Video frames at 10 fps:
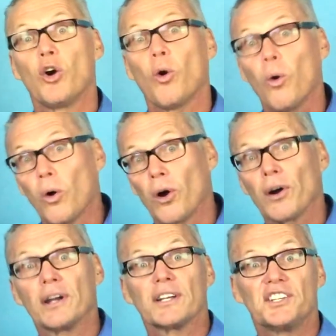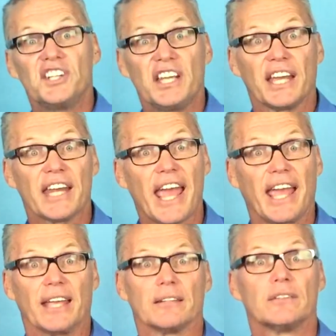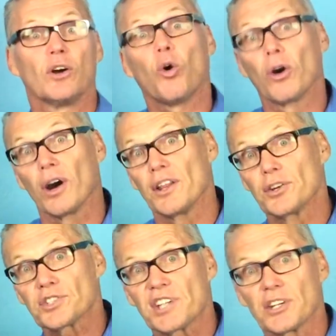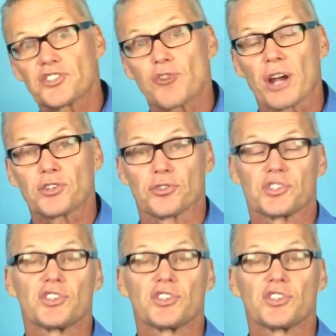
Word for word: or DNA, or other cell structures.